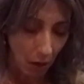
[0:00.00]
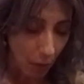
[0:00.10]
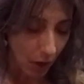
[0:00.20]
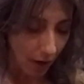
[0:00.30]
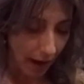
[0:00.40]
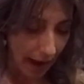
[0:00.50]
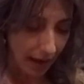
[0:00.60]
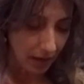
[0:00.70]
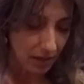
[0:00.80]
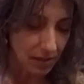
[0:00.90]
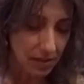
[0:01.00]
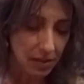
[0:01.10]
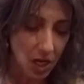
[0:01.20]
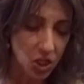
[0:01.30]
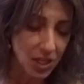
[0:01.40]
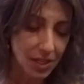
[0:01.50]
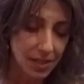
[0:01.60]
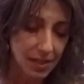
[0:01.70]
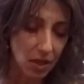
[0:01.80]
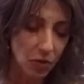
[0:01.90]
We are at such an
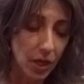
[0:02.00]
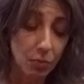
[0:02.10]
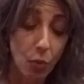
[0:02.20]
accelerated